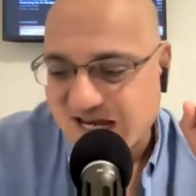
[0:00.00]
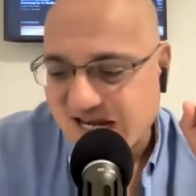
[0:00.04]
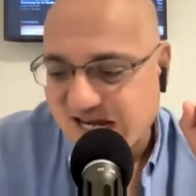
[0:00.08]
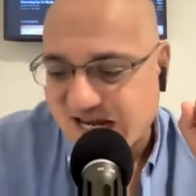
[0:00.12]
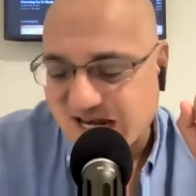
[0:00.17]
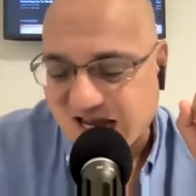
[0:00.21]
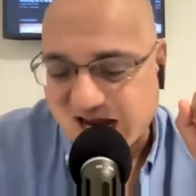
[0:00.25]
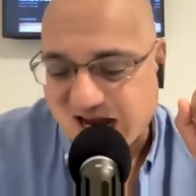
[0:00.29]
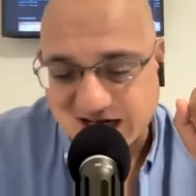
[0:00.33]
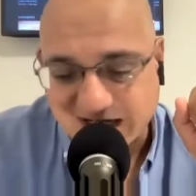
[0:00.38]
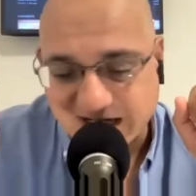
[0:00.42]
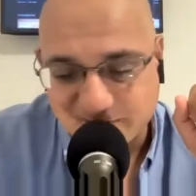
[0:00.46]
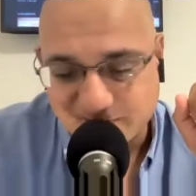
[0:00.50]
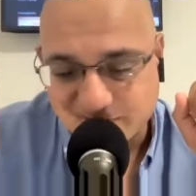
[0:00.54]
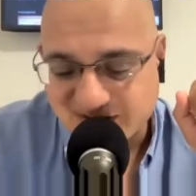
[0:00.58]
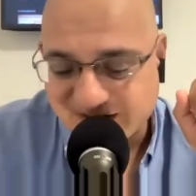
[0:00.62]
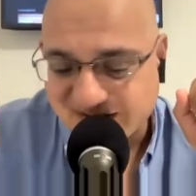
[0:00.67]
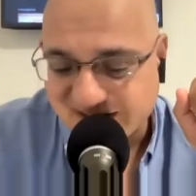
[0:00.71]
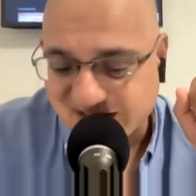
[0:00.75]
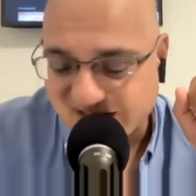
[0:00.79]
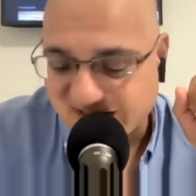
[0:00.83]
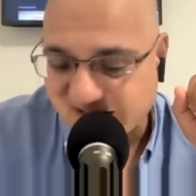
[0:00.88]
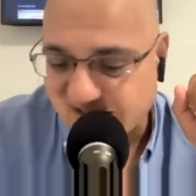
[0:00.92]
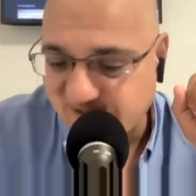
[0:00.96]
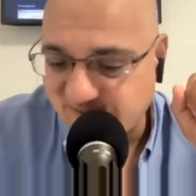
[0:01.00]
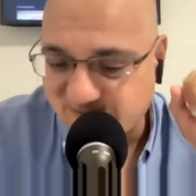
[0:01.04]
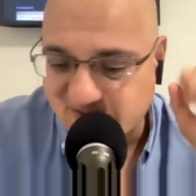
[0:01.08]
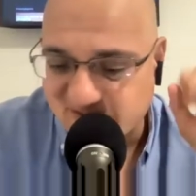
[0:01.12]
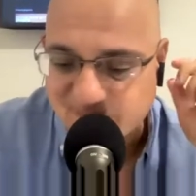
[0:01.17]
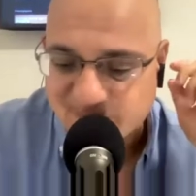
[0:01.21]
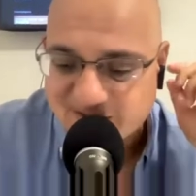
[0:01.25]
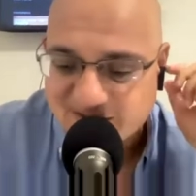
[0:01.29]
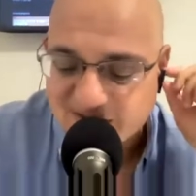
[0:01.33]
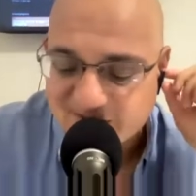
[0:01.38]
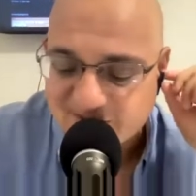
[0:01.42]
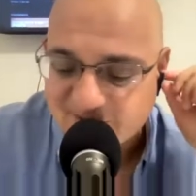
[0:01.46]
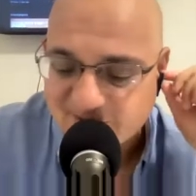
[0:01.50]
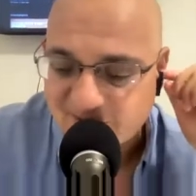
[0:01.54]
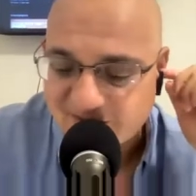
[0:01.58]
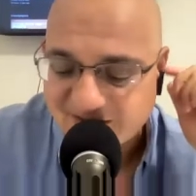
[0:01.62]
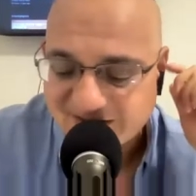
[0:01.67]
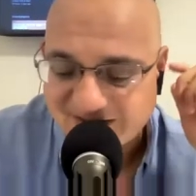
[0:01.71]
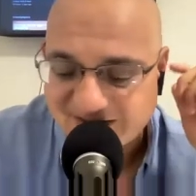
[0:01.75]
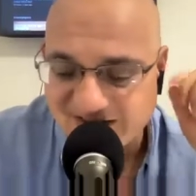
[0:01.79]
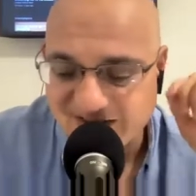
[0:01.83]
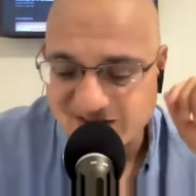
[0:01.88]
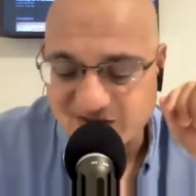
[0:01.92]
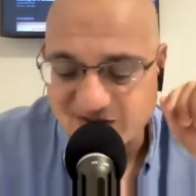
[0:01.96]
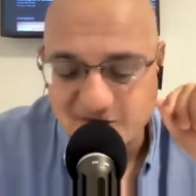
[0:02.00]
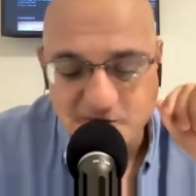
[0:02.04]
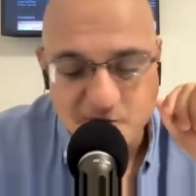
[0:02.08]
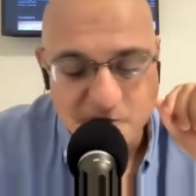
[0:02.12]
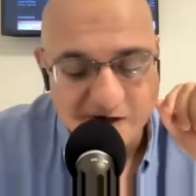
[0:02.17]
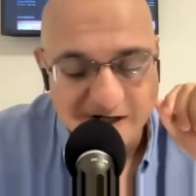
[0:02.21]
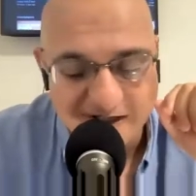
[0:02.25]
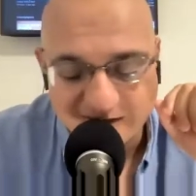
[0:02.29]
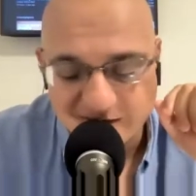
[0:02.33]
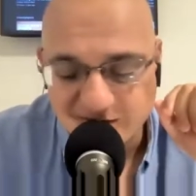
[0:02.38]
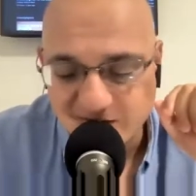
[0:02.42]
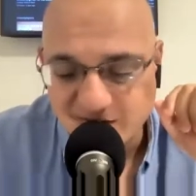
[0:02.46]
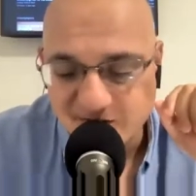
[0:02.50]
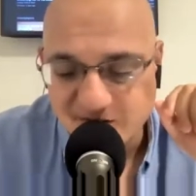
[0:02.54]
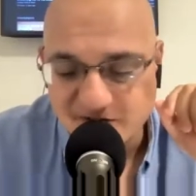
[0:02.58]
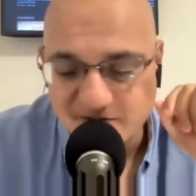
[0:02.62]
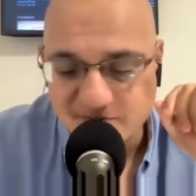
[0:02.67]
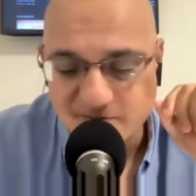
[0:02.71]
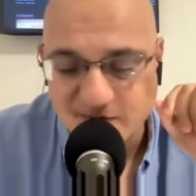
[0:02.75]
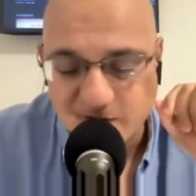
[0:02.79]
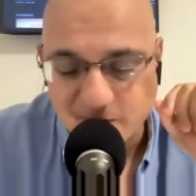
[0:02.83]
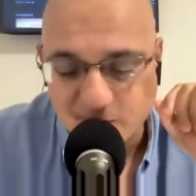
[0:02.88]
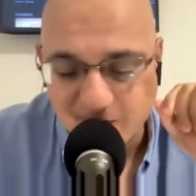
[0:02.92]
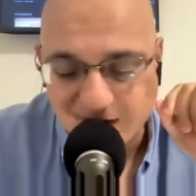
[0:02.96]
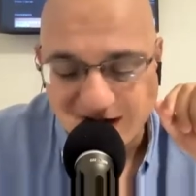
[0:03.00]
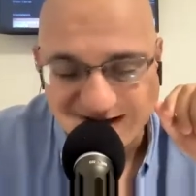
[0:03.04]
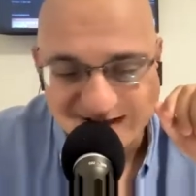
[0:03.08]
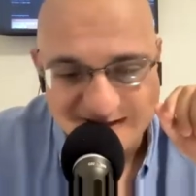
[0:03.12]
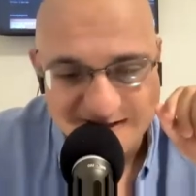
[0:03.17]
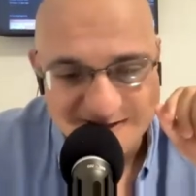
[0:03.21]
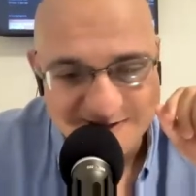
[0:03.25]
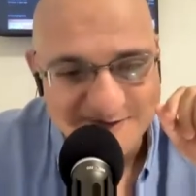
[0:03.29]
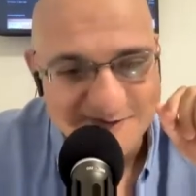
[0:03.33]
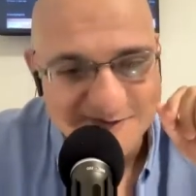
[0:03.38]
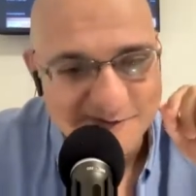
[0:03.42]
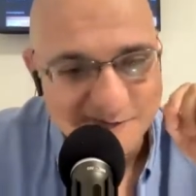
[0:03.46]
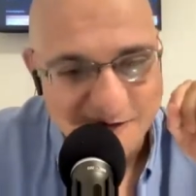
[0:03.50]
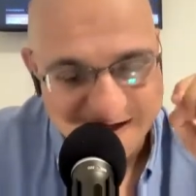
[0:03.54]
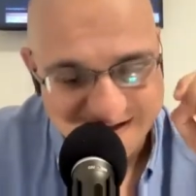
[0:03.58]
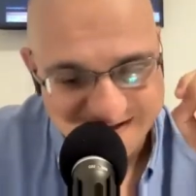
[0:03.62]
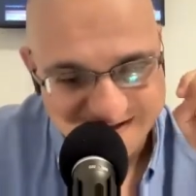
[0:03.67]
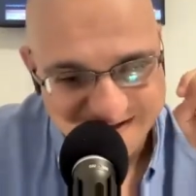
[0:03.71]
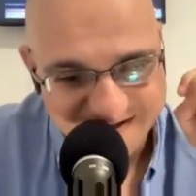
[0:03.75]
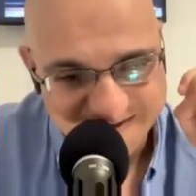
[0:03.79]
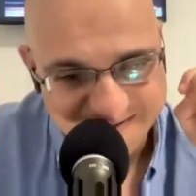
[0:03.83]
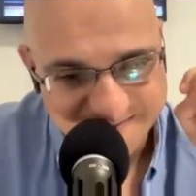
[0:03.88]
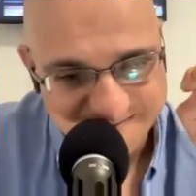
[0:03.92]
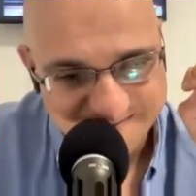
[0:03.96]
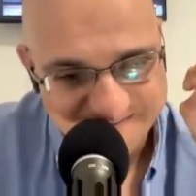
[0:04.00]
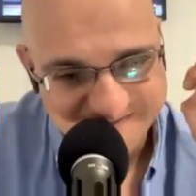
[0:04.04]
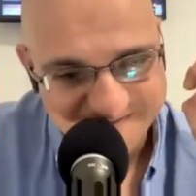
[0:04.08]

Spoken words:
90%, 95% of all diseases are what are caused by what? Stress.